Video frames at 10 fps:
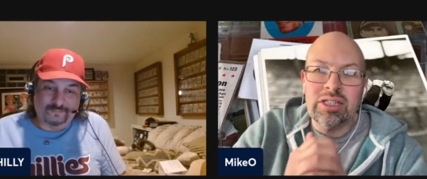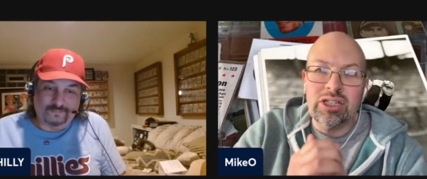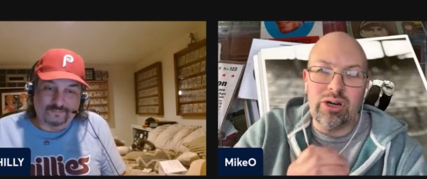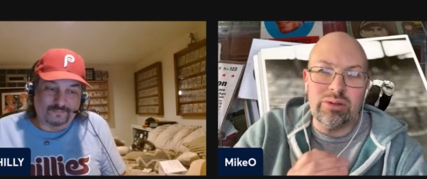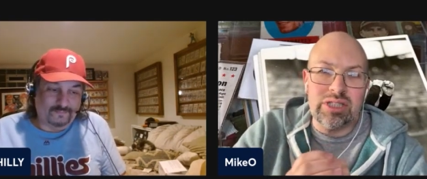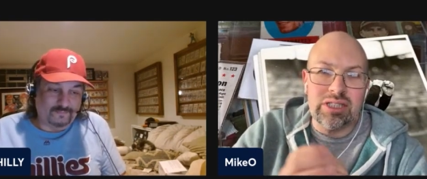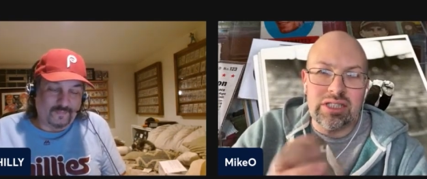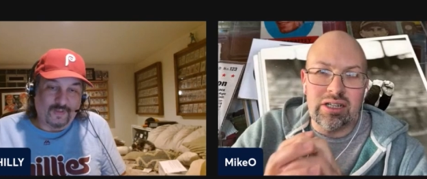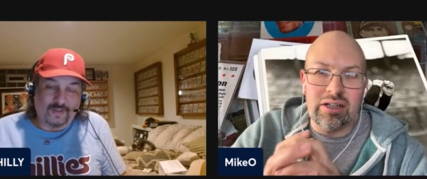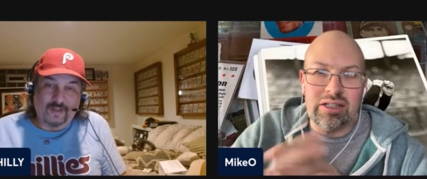Speaker 1: goes this
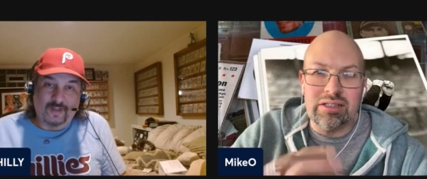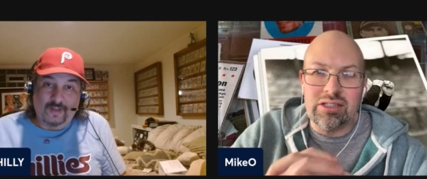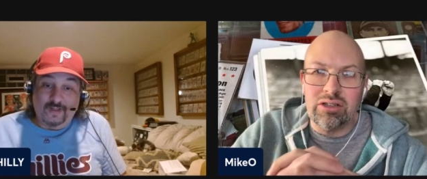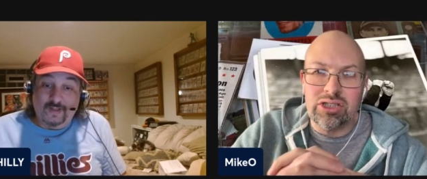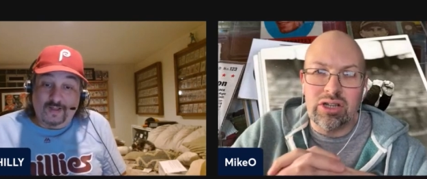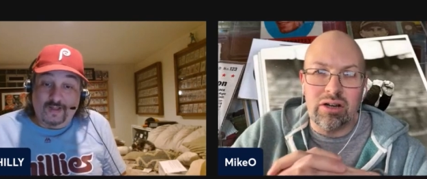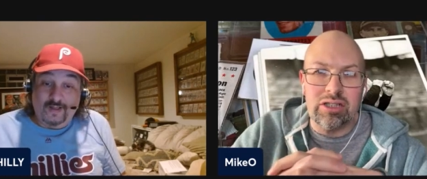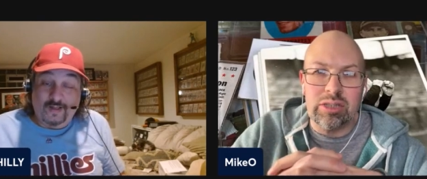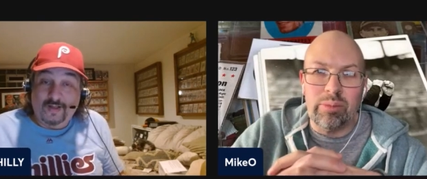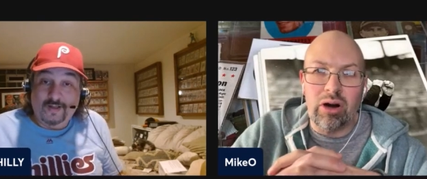year, and it's all starting
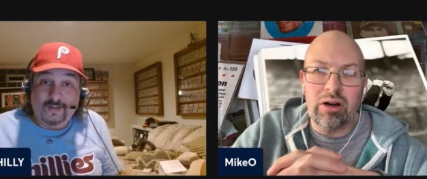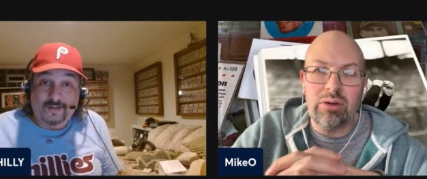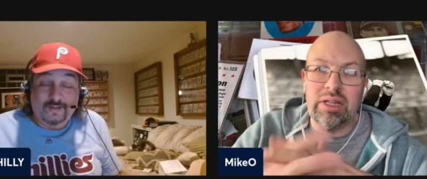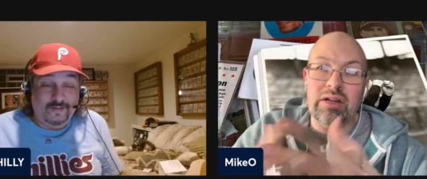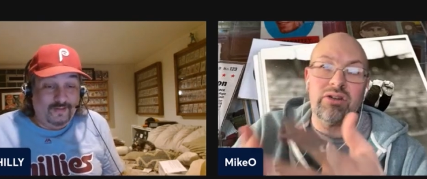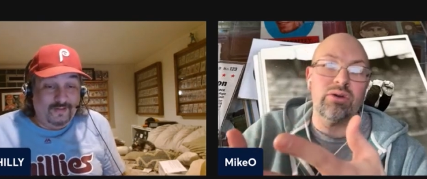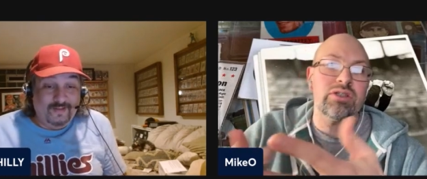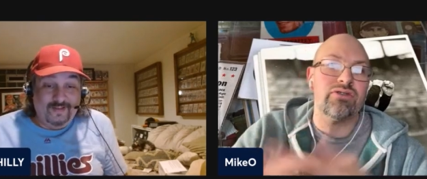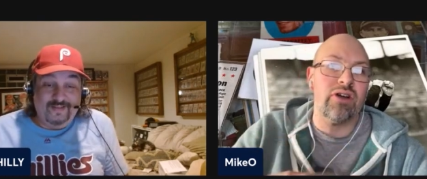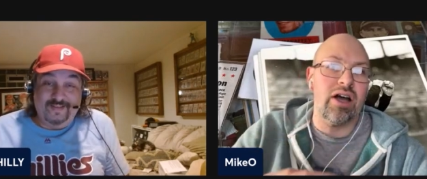tomorrow, and then of course
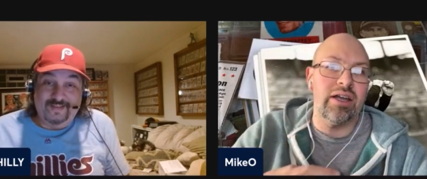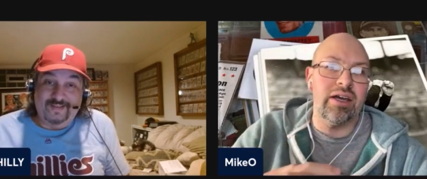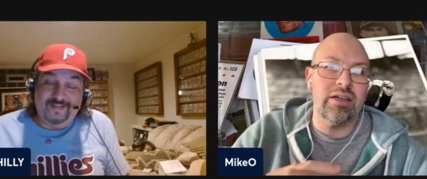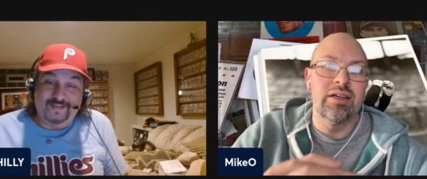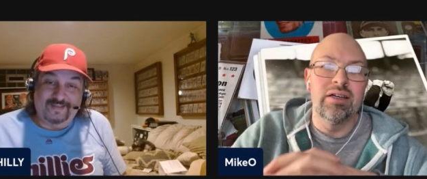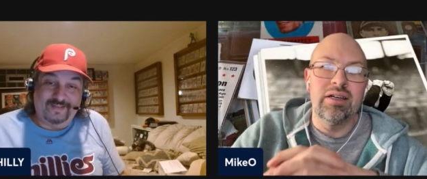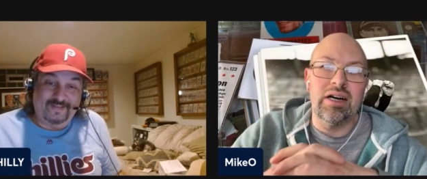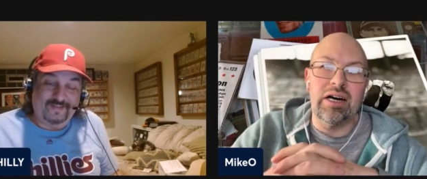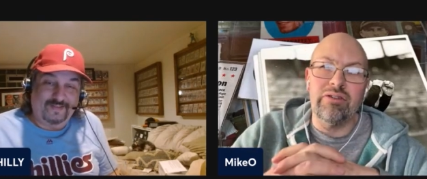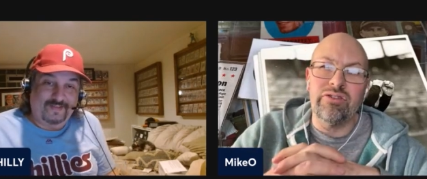Friday.
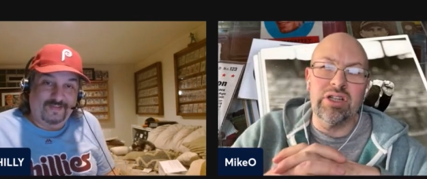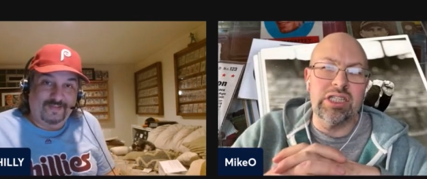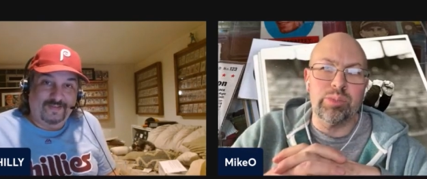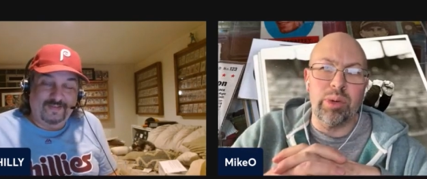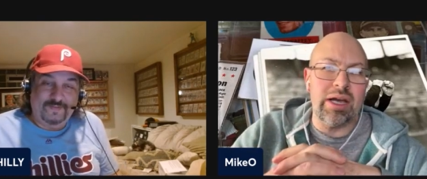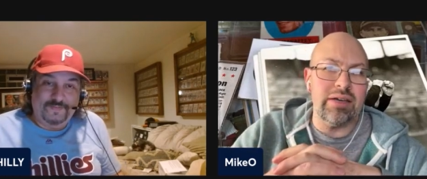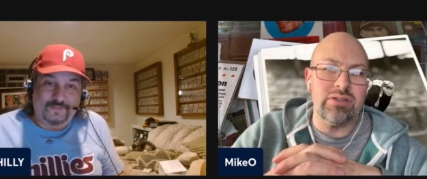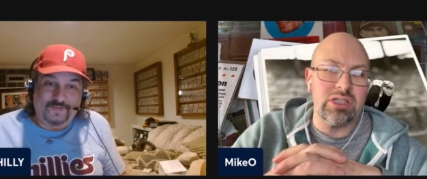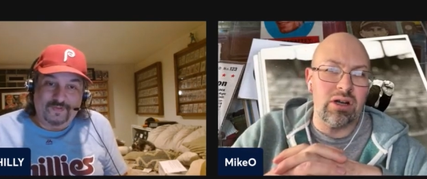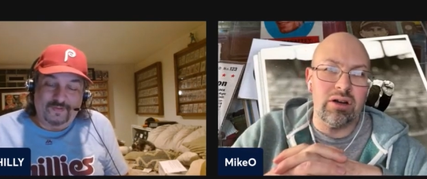Uh, Phillies Braves
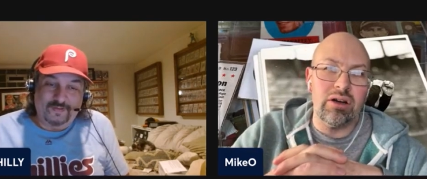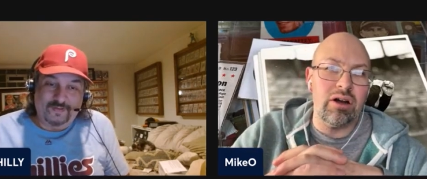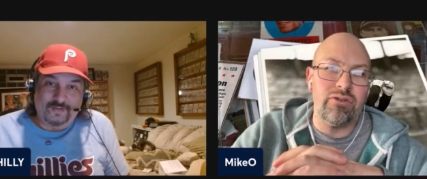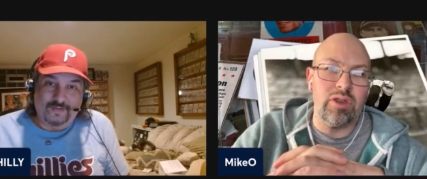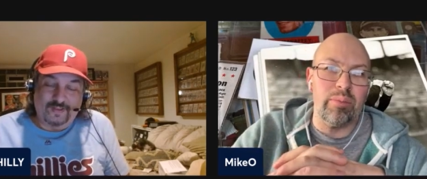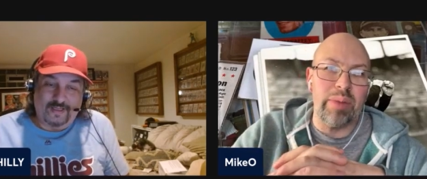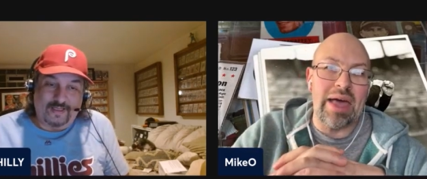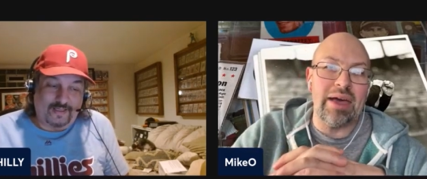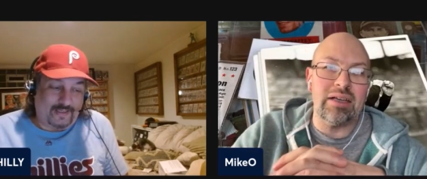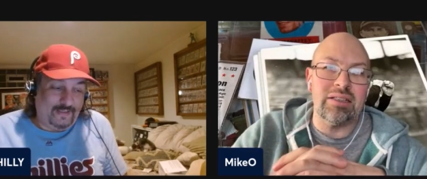starting it off with a
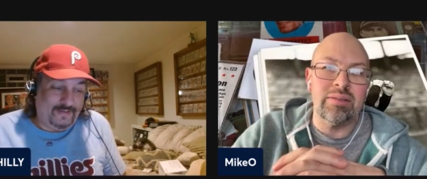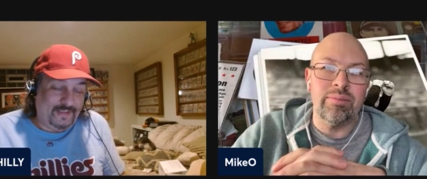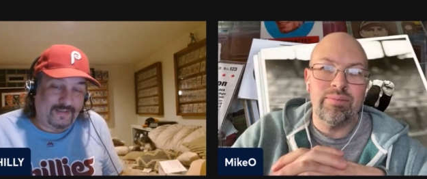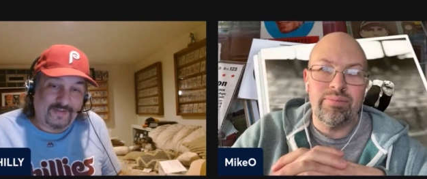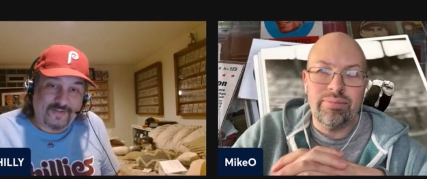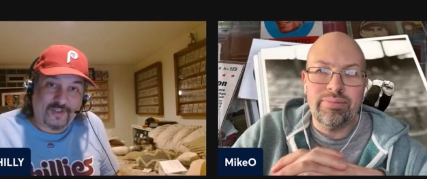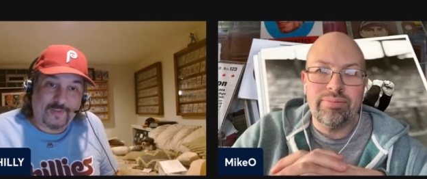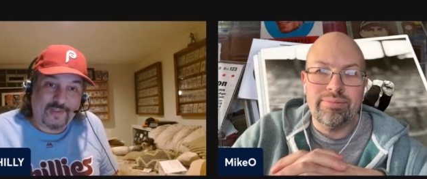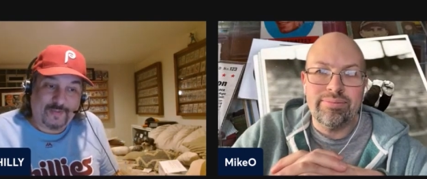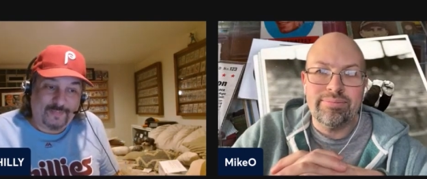bang. Uh,
Speaker 2: I think this is going
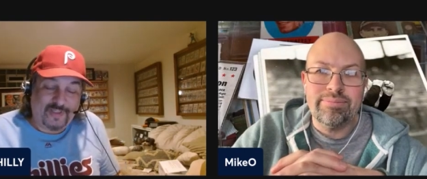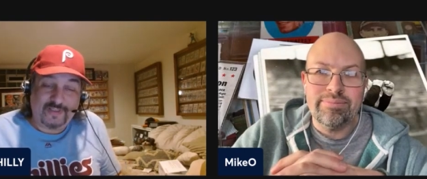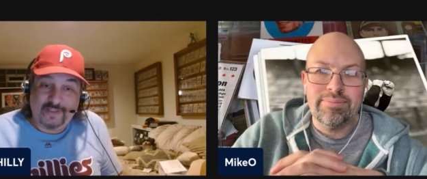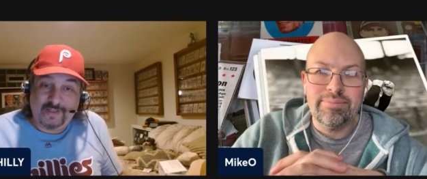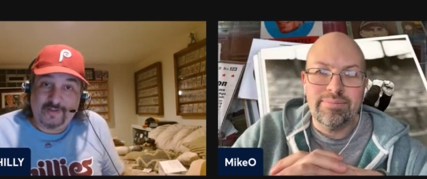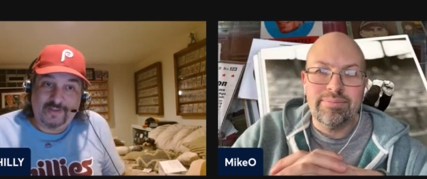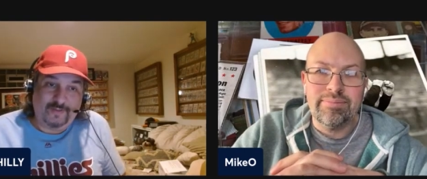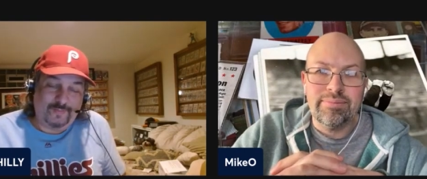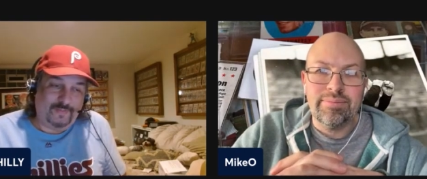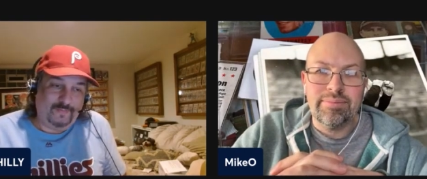to be a big year.
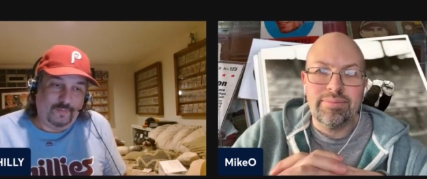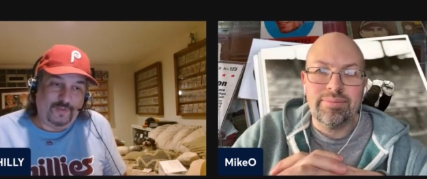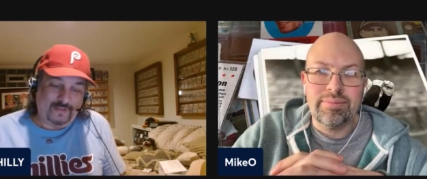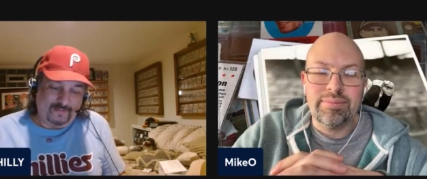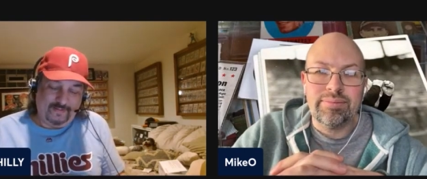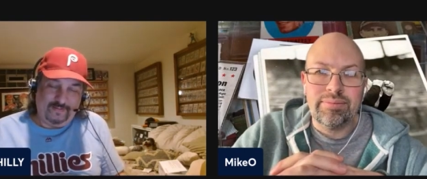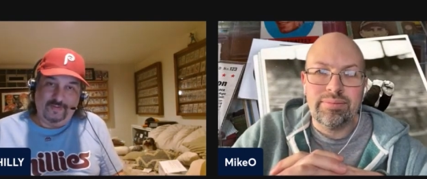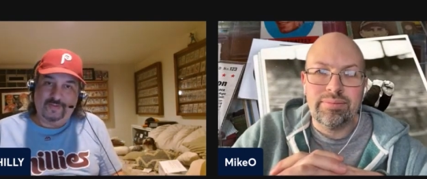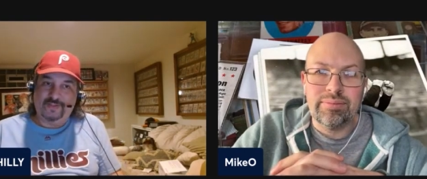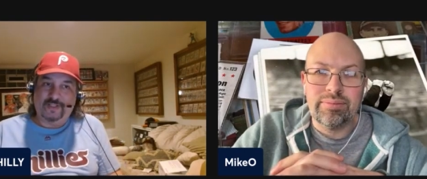I mean, we didn't
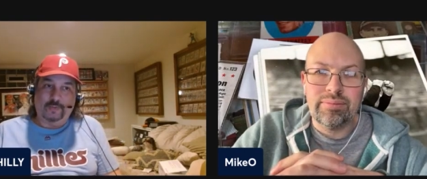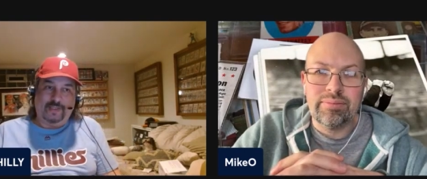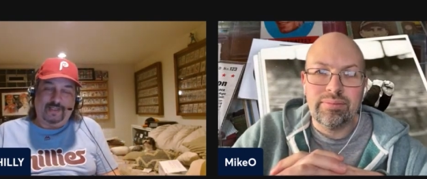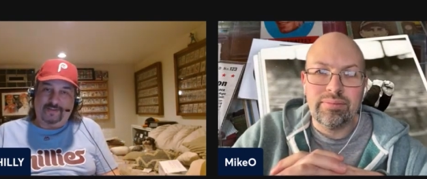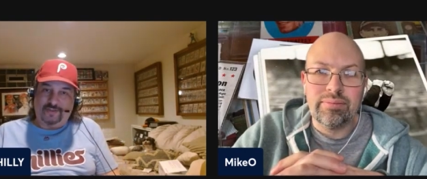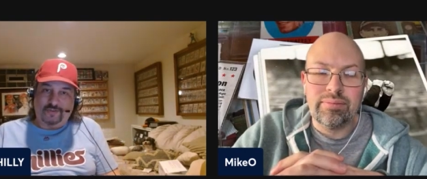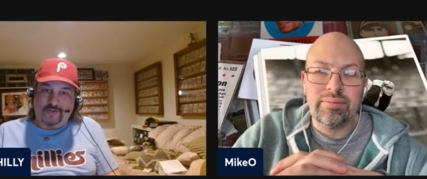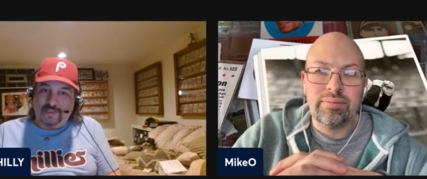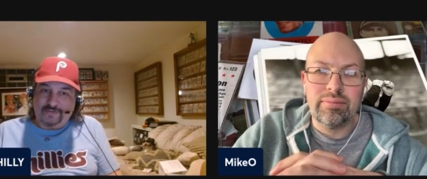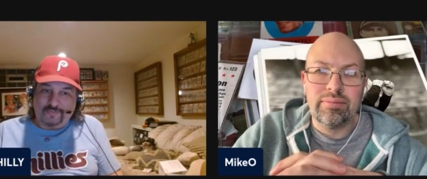two years ago we had the
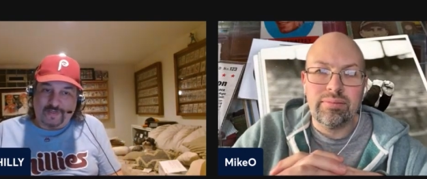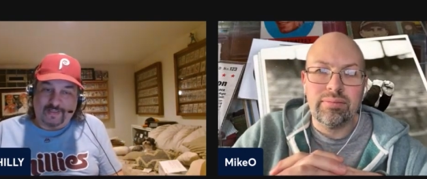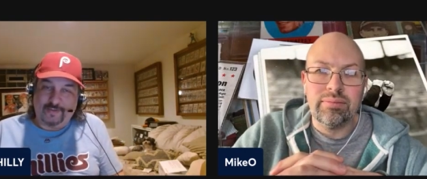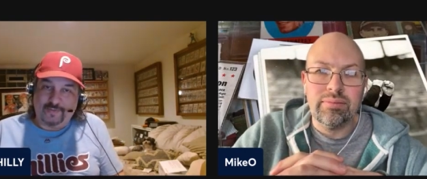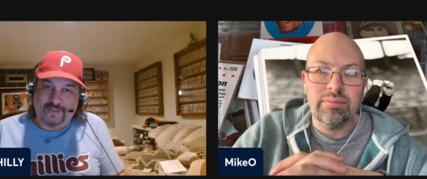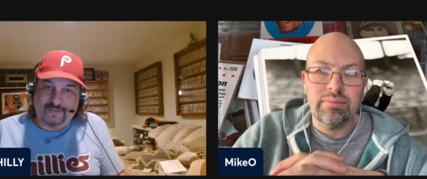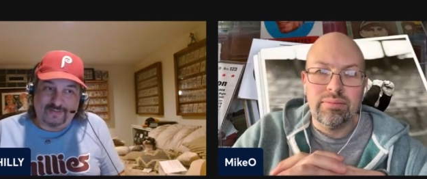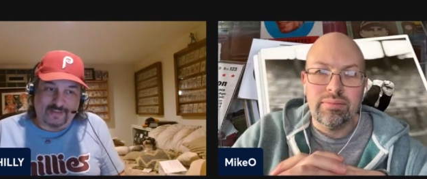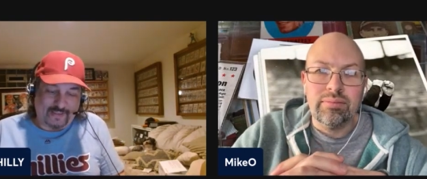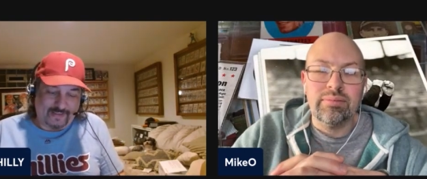strike threat. There was a
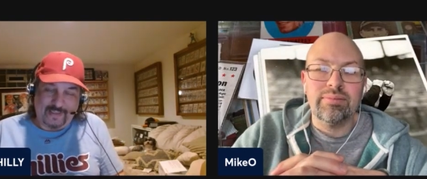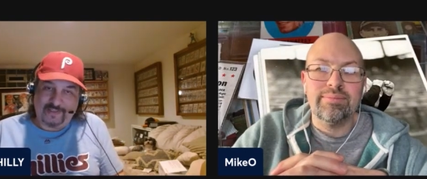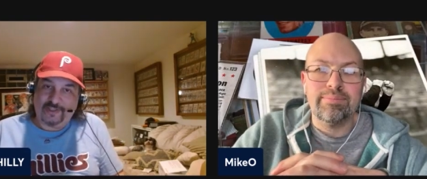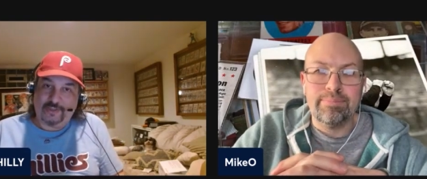delay. Last